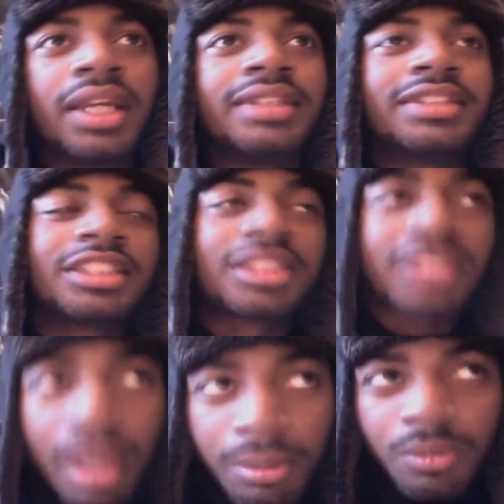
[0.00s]

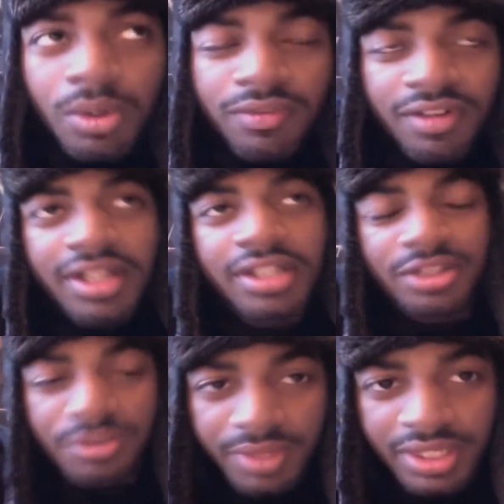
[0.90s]
Some were running
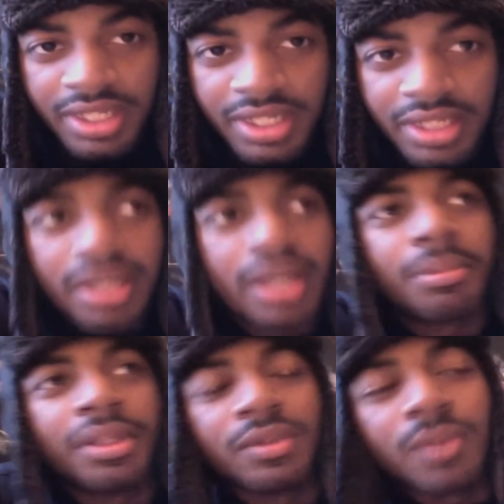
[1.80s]
3,
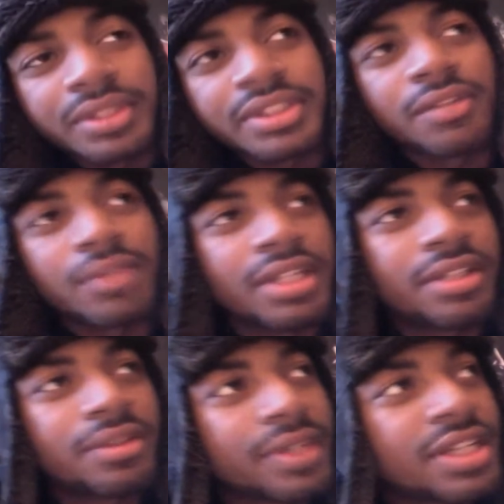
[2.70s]
but the ones that were running
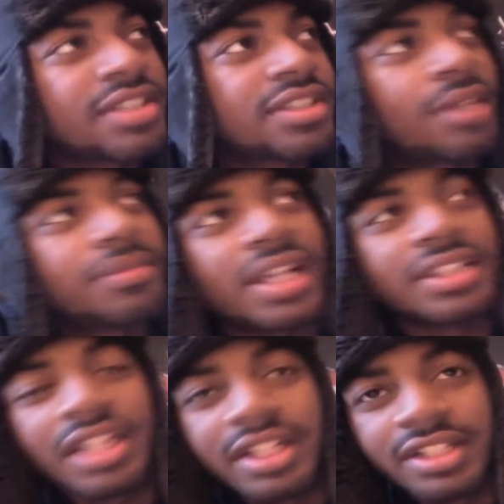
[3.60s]
3
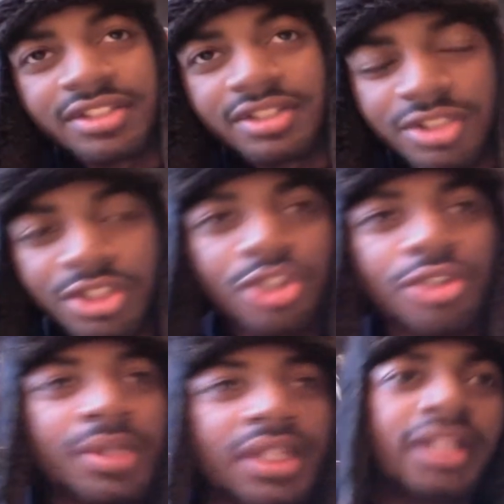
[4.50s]
sometimes cut it to 2
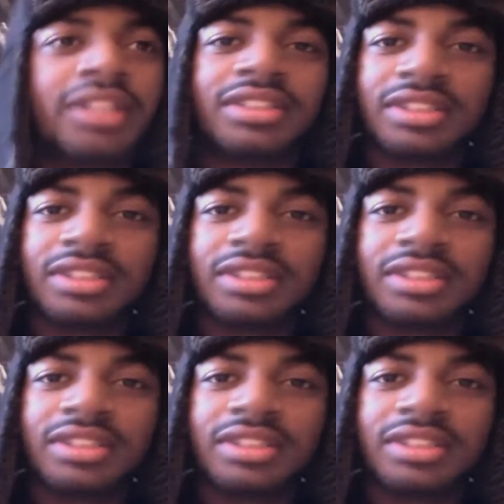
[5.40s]
because